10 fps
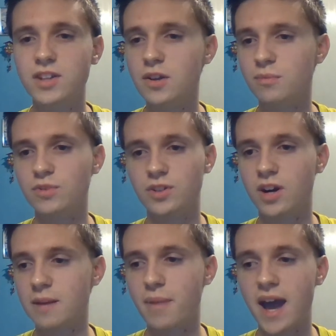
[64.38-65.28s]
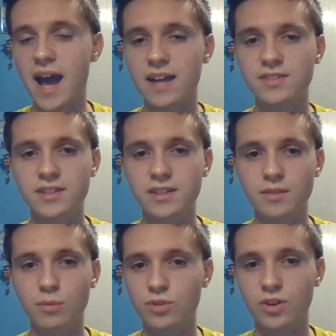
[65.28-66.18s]
was a great pass, and
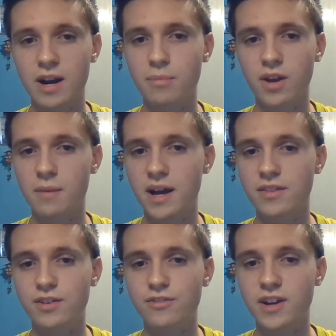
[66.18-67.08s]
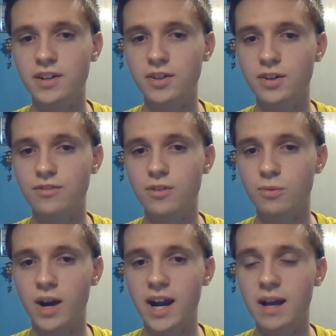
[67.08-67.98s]
it was a great play on by the defender for the
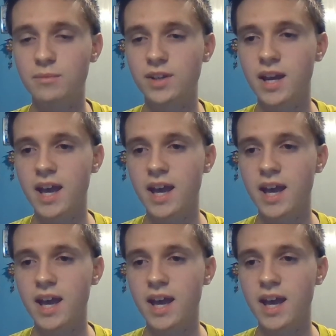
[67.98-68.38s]
Rams.